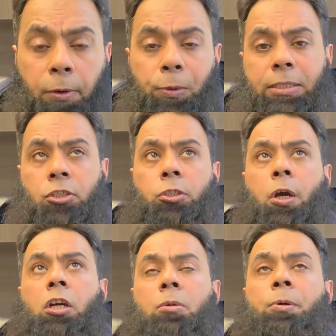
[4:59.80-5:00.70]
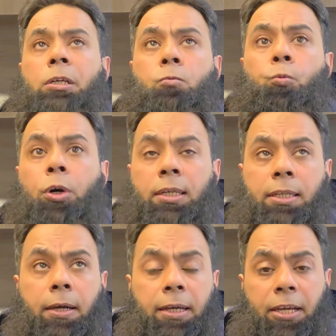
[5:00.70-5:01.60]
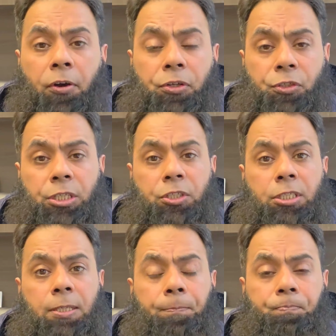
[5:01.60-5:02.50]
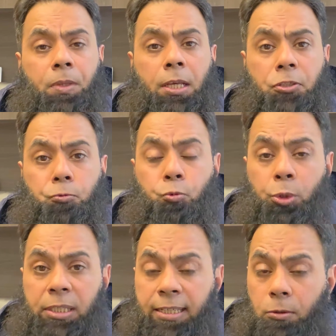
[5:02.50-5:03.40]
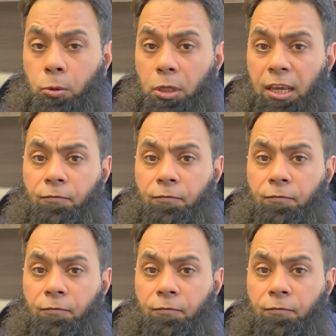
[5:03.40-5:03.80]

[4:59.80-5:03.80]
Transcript: let's talk about what IRCC is really looking